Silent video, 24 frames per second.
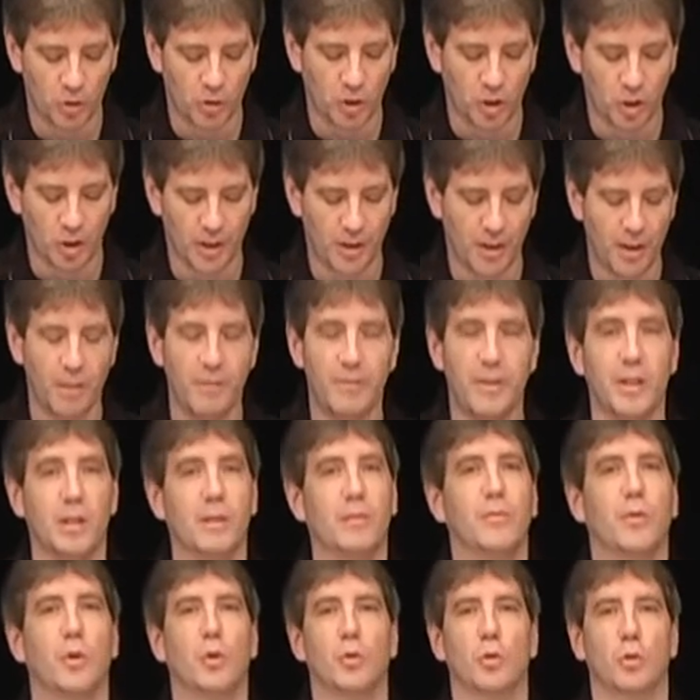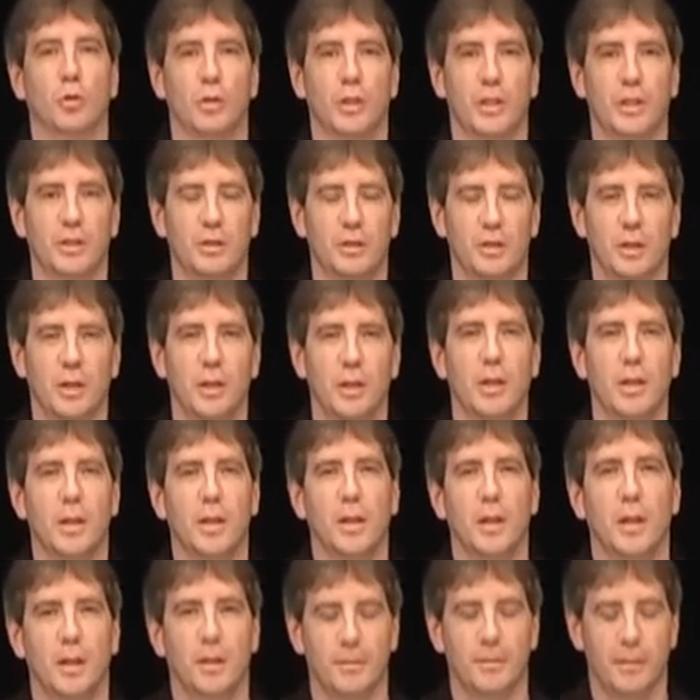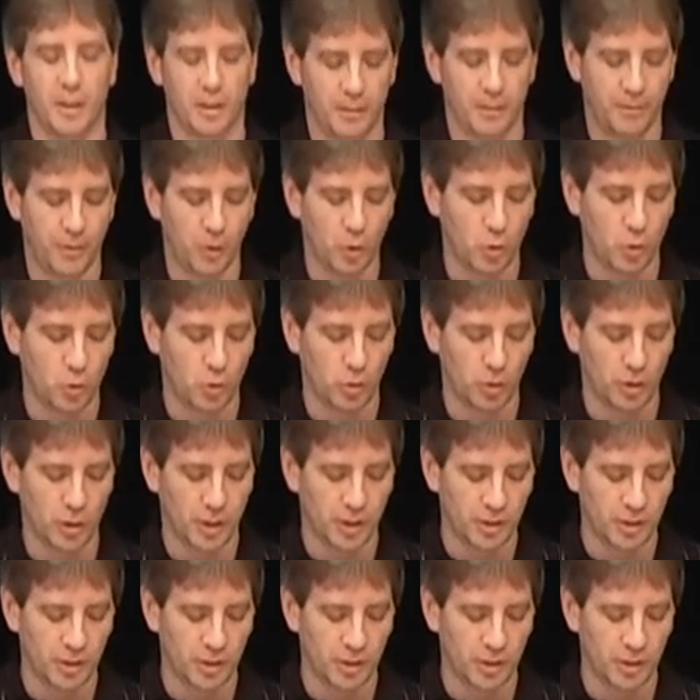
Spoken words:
what's called a varifocal lens. A varifocal